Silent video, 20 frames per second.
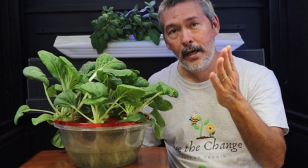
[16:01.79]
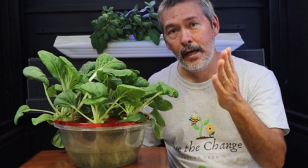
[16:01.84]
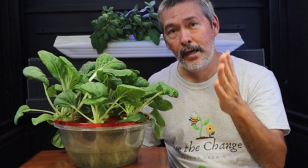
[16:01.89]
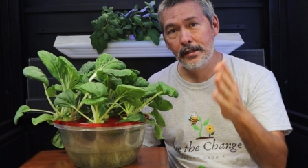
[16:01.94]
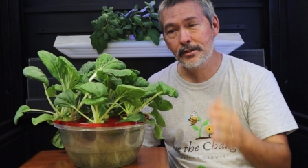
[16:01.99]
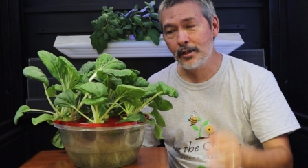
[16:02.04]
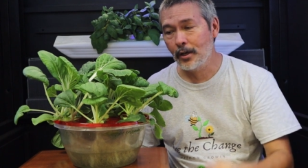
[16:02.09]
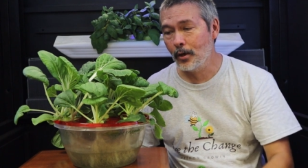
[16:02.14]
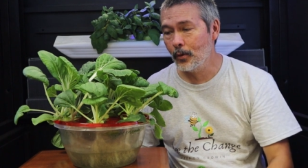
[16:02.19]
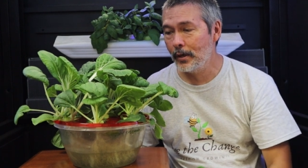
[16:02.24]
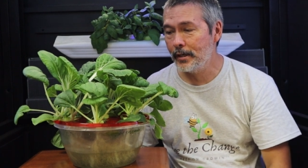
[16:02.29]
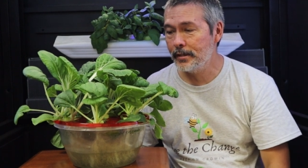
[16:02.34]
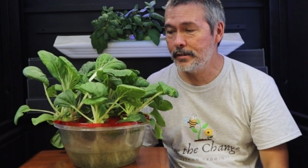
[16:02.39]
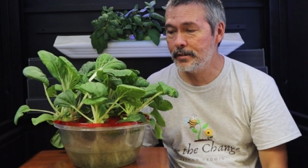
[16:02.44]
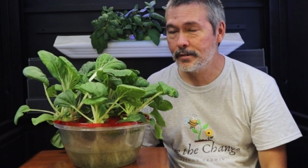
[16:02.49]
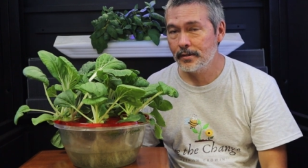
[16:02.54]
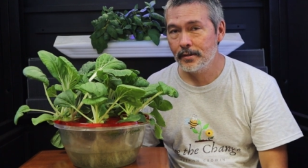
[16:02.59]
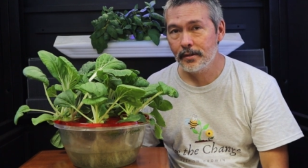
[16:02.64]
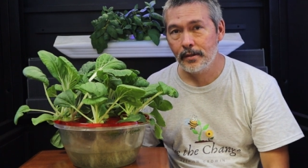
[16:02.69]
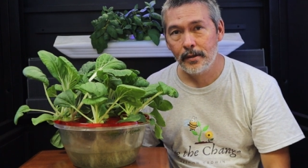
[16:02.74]
as
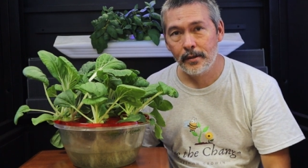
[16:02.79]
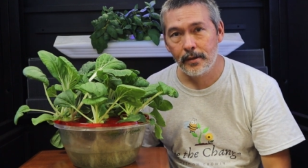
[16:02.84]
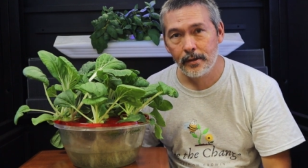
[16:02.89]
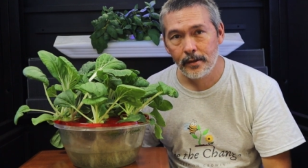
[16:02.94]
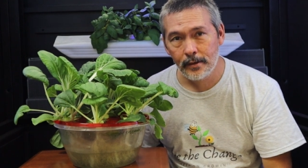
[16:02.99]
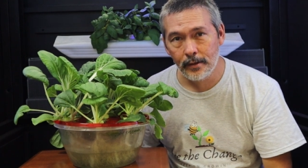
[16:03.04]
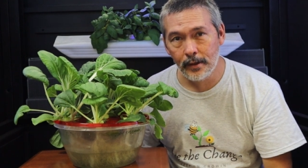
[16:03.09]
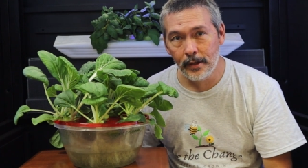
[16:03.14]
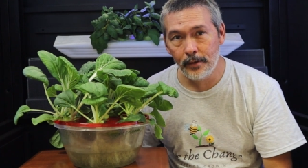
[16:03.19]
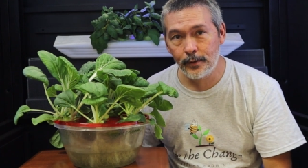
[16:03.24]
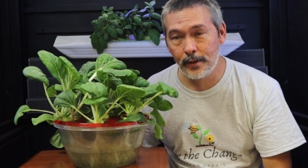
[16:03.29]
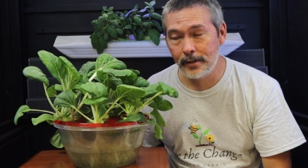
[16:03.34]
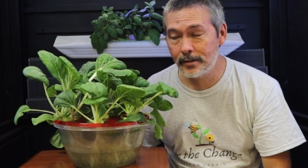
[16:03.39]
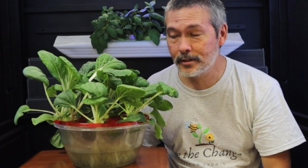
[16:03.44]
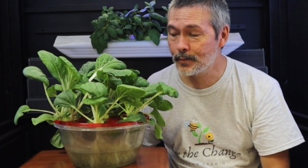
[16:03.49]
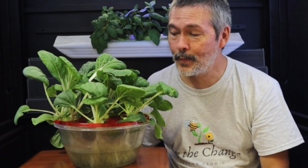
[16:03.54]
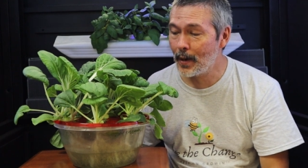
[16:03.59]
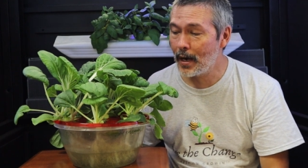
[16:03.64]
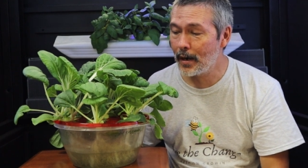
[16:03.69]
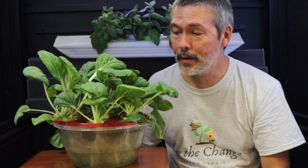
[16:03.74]
always, lift
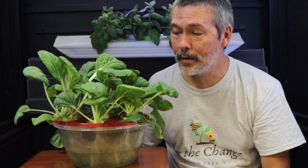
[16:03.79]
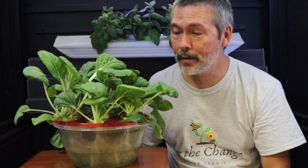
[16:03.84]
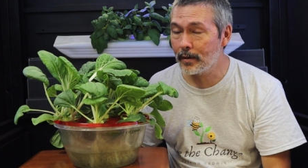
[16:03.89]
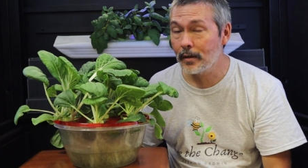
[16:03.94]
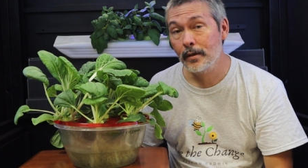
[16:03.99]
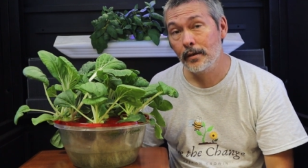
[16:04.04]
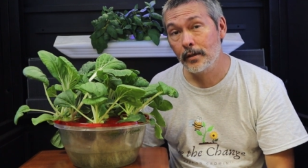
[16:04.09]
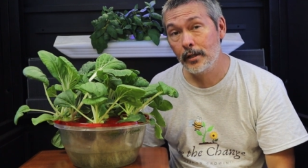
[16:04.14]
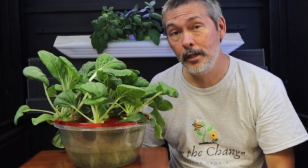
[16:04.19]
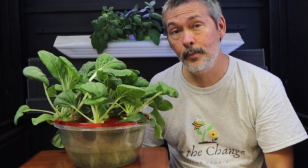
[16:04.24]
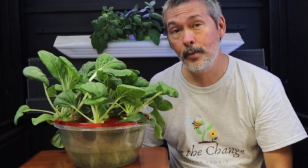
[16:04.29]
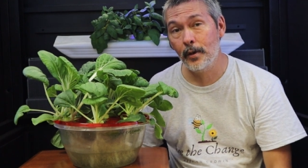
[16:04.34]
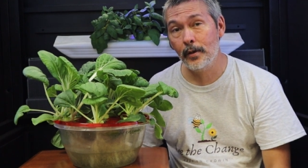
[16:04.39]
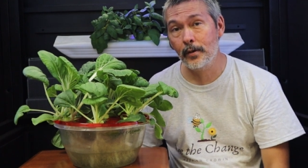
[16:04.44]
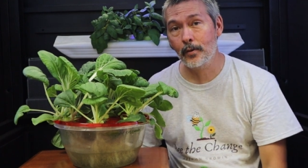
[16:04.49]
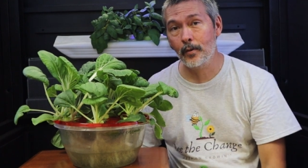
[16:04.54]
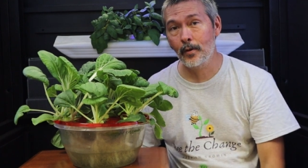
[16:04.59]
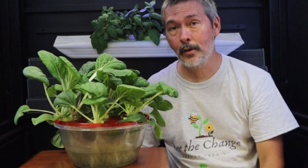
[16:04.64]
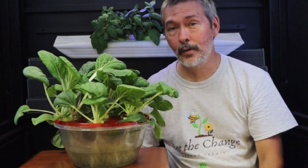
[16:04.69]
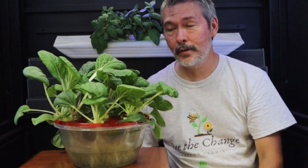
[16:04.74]
inspire, keep
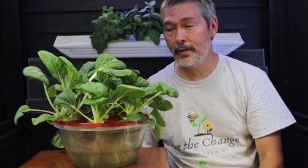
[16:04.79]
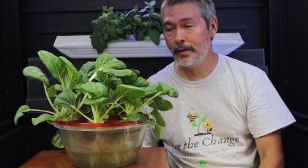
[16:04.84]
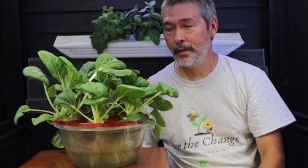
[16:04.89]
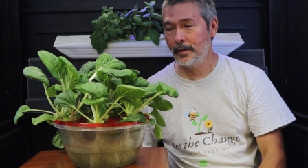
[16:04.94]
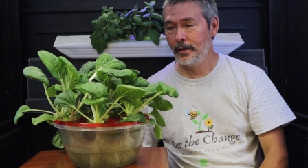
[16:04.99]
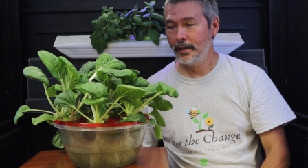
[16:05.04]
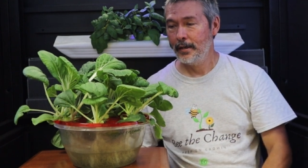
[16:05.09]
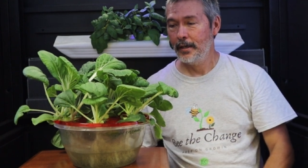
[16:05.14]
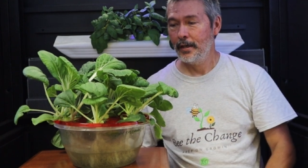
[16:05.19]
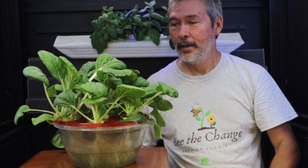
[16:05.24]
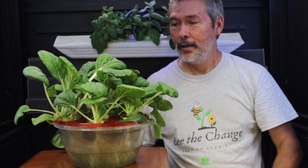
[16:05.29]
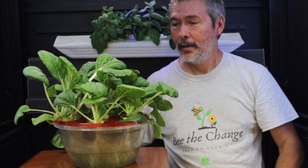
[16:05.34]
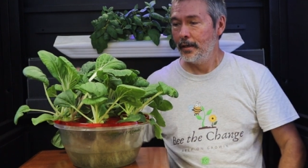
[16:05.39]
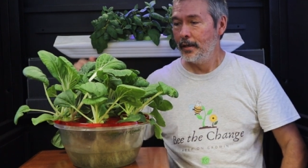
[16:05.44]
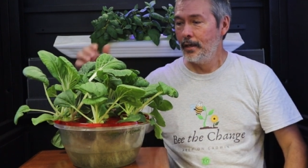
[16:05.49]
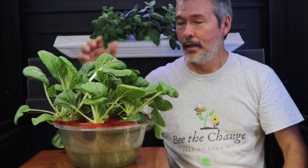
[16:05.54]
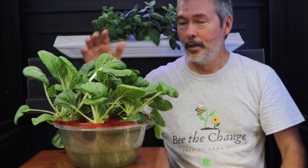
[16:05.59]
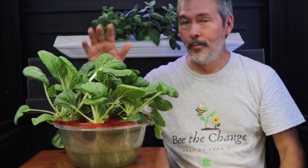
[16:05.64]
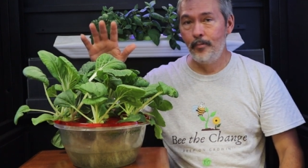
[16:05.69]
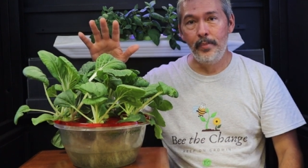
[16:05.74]
on growing,
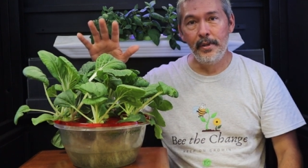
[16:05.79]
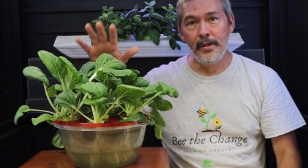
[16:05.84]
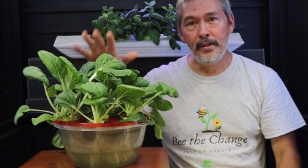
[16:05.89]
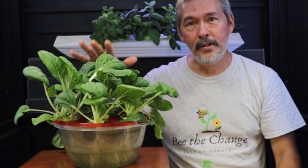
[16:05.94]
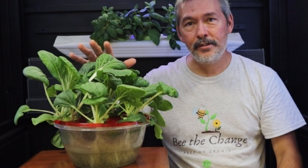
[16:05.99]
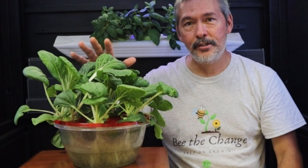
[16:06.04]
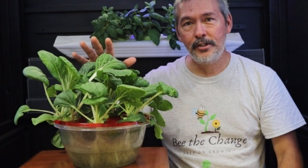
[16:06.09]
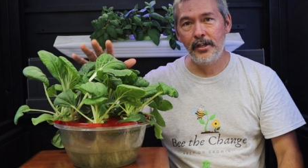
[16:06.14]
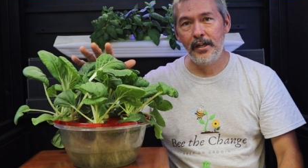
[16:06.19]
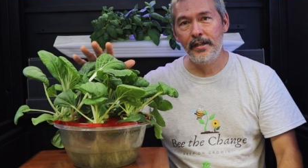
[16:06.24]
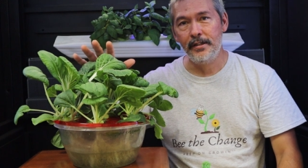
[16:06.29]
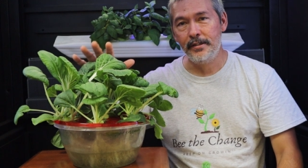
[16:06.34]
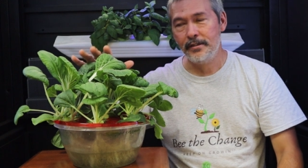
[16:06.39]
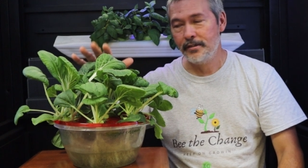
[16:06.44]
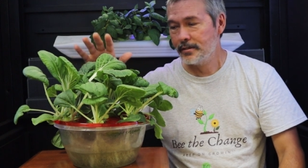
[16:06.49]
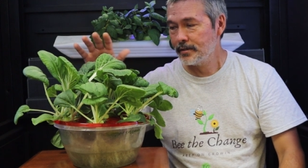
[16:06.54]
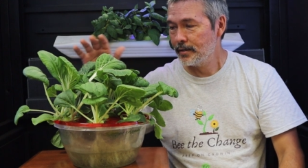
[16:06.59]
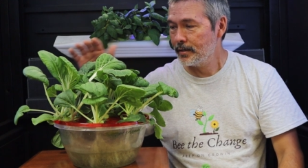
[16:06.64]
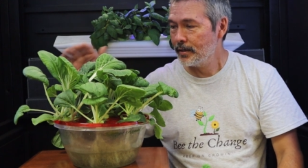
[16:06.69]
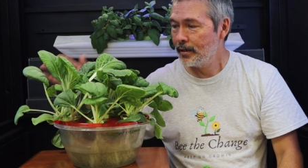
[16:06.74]
be the
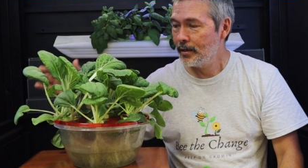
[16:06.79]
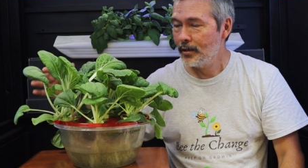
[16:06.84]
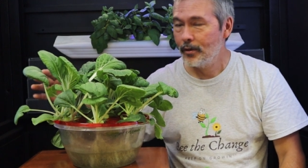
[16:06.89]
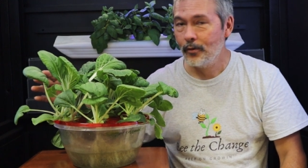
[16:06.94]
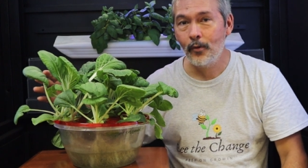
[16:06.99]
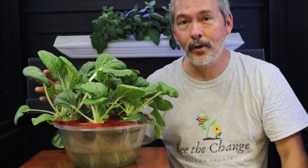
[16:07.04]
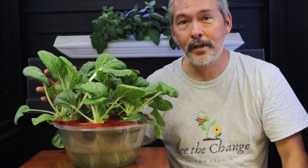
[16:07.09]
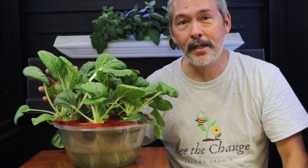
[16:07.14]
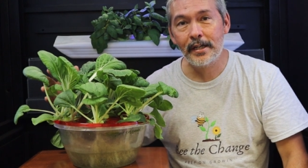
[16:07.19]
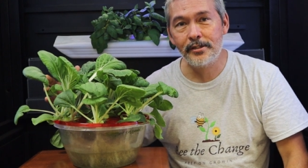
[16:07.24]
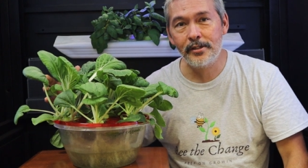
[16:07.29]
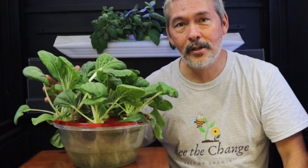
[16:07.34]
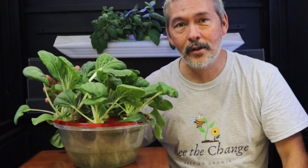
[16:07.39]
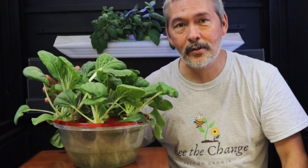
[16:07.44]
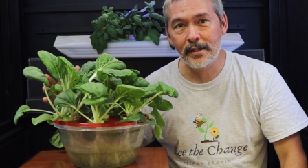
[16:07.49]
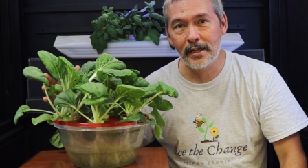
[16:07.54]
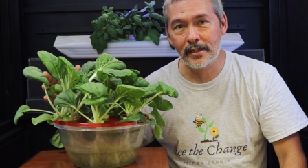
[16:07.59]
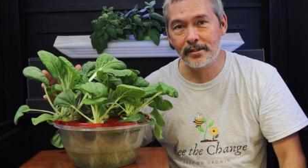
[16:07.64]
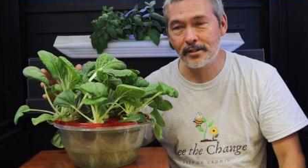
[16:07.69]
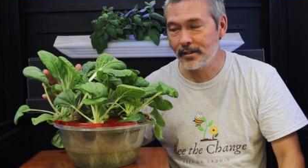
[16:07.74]
change. We'll catch
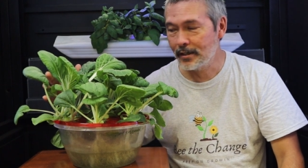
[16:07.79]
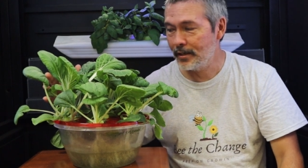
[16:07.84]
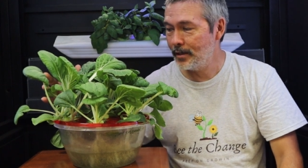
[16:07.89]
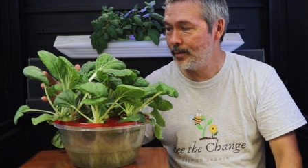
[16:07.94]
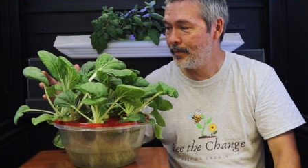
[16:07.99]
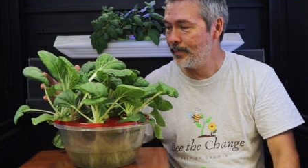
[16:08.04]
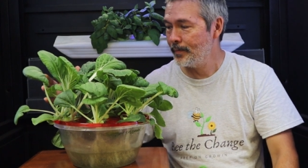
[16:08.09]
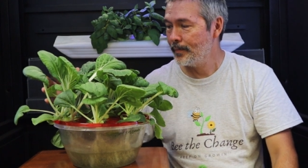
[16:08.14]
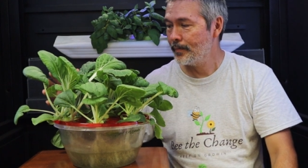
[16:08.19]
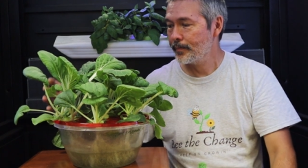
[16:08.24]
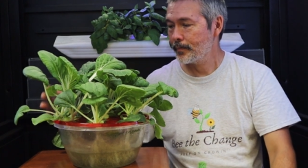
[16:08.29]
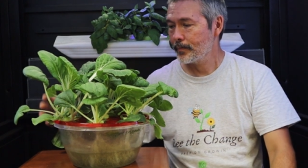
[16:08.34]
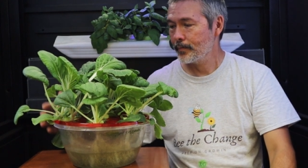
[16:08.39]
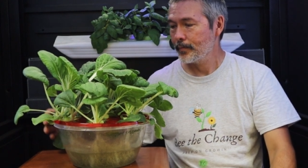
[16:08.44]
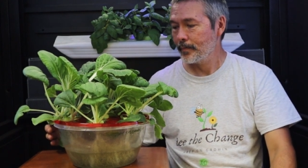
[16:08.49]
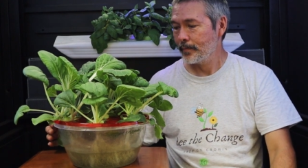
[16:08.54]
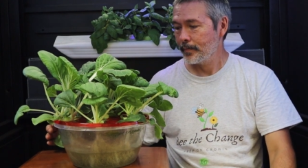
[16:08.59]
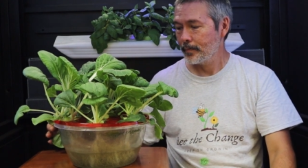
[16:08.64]
y'all next time.